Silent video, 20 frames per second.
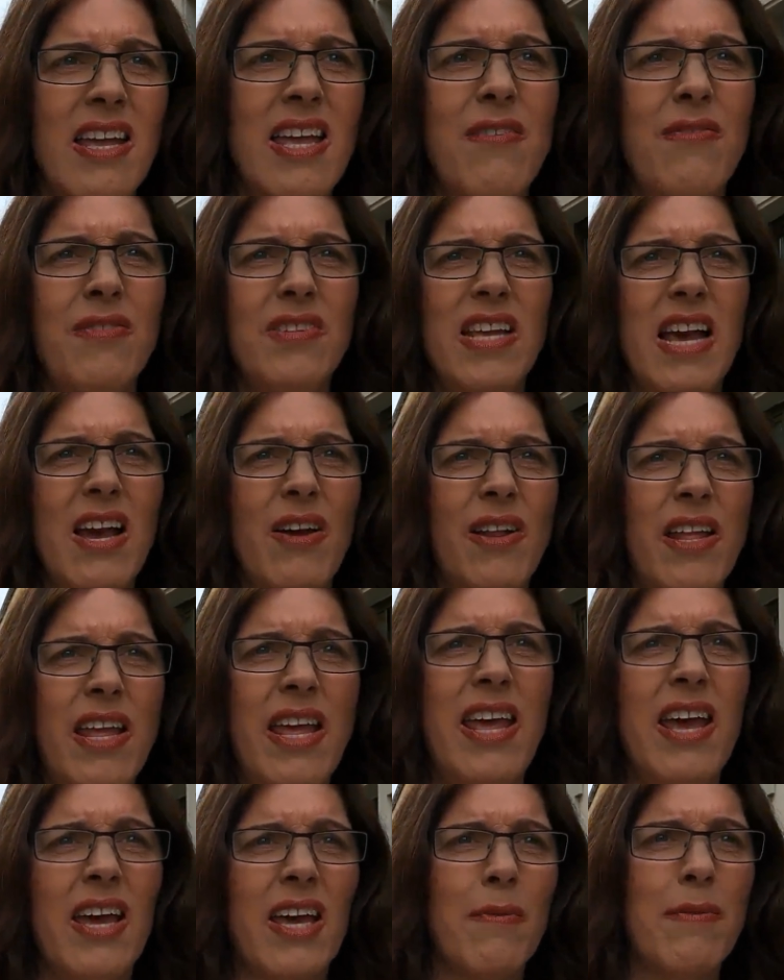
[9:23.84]
even down
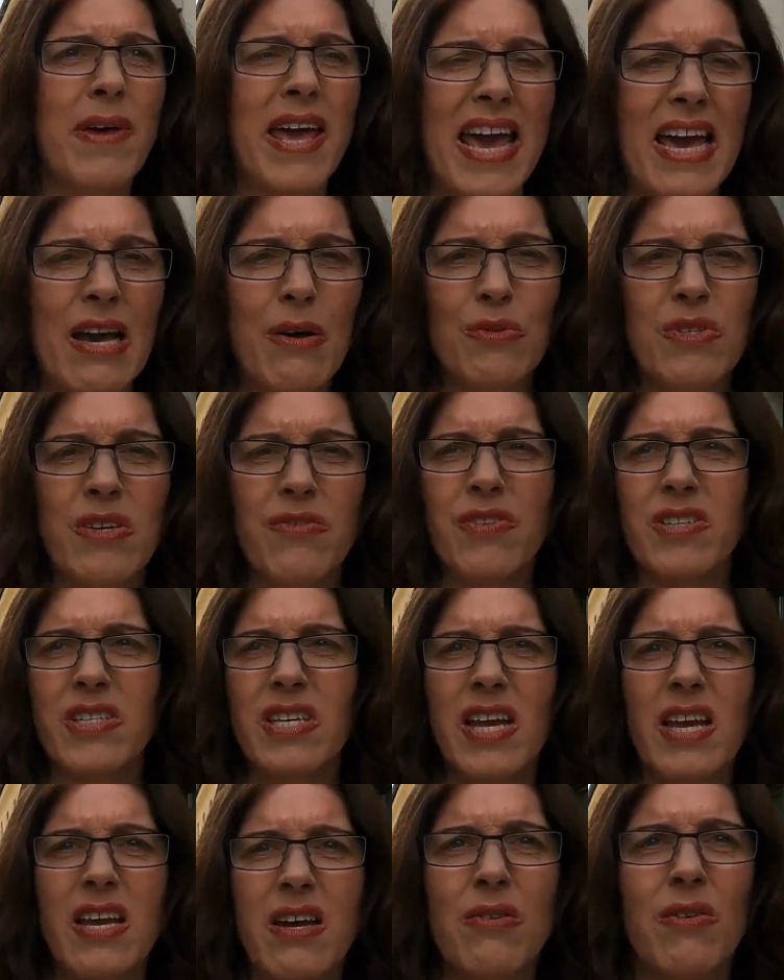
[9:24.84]
here coming out of the
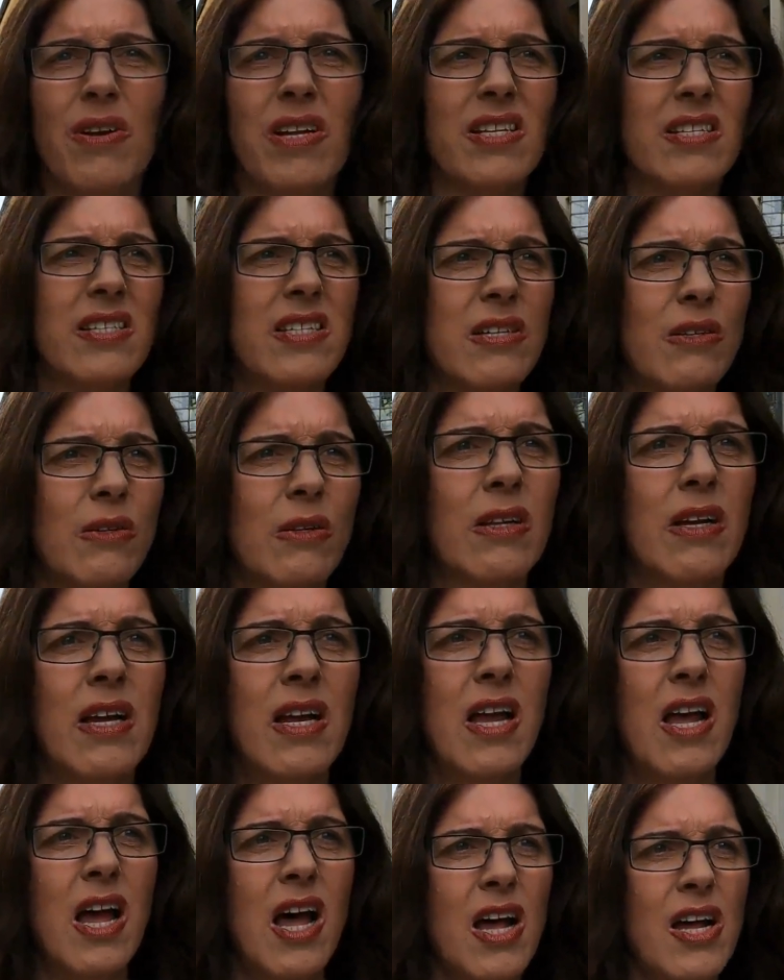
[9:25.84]
town, it's still
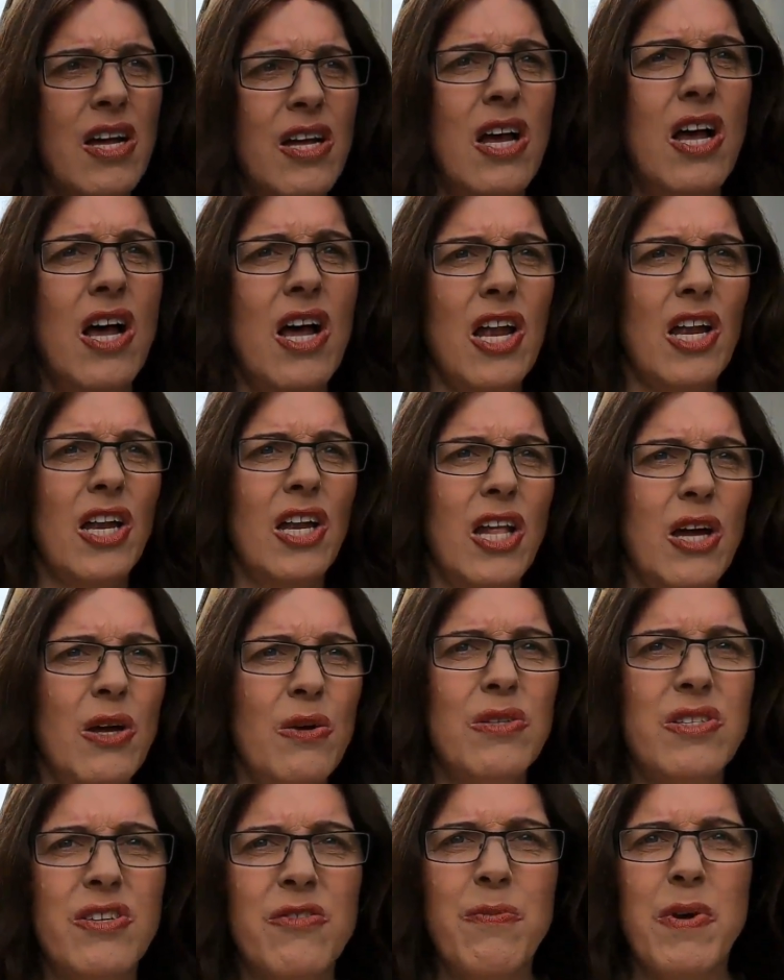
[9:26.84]

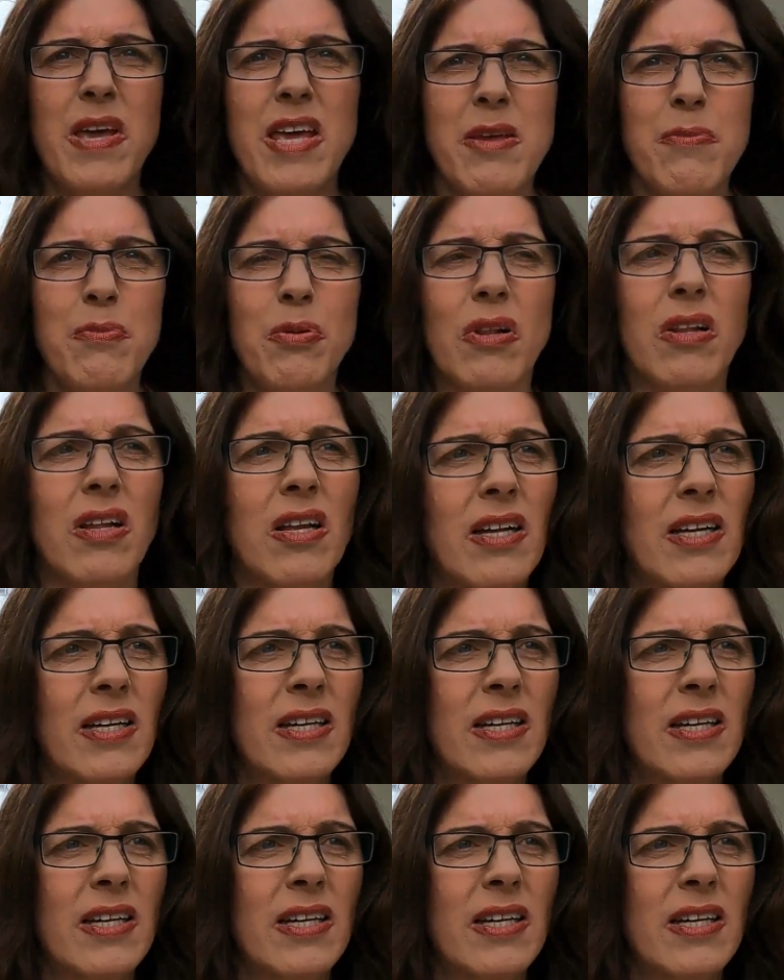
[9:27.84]
loads of people.